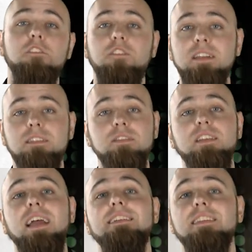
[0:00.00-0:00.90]
Friends of
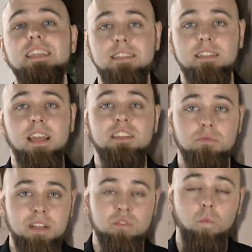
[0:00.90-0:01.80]
Science East has
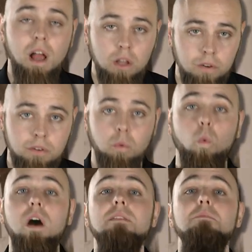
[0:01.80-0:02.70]
raised well over
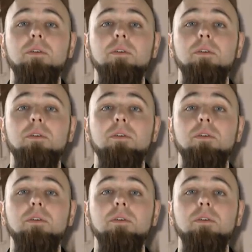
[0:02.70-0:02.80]
$1